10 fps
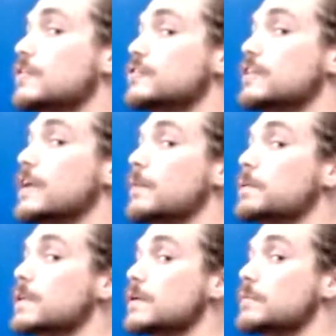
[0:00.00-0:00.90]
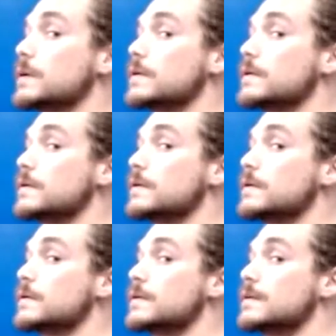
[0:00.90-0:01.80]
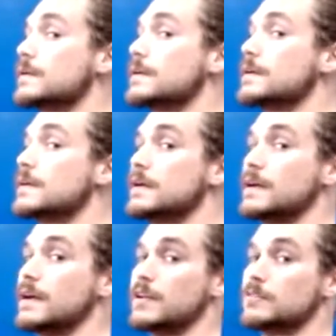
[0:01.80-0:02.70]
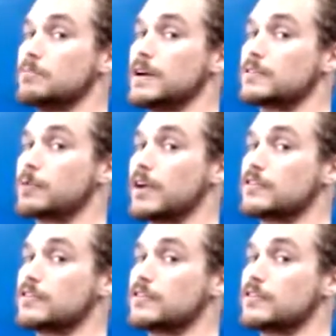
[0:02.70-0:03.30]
chin up a little bit. And as much pressure